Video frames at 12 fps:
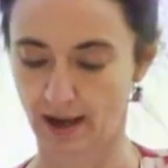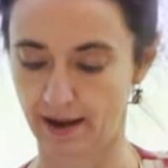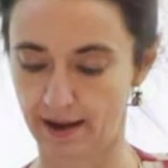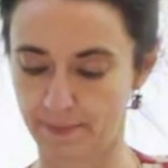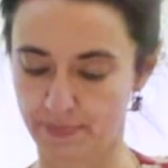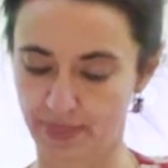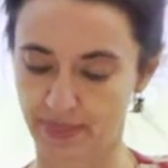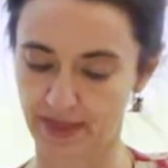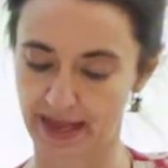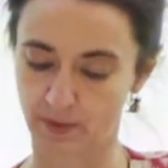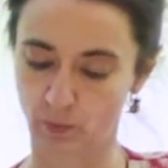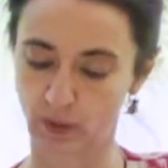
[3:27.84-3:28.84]
um,
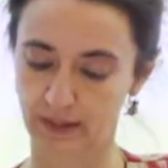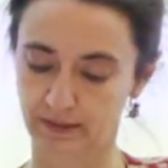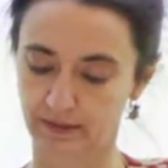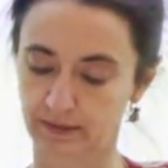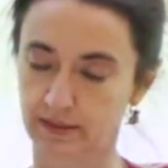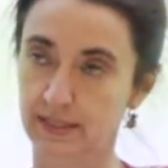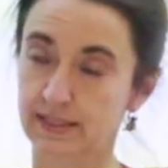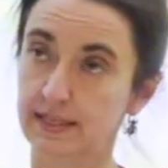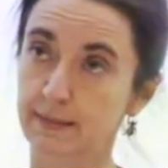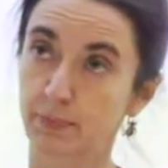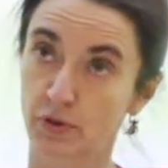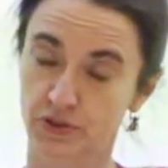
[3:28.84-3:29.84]
that will
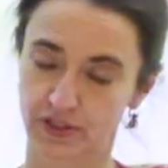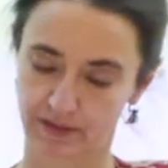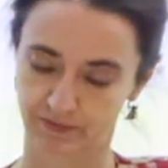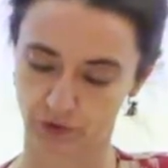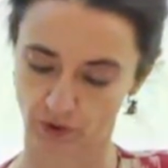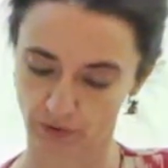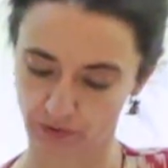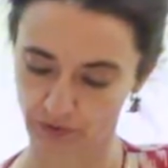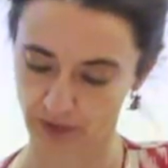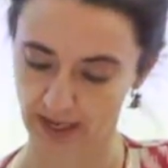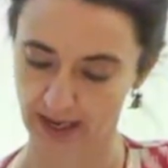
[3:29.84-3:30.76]
see positive growth.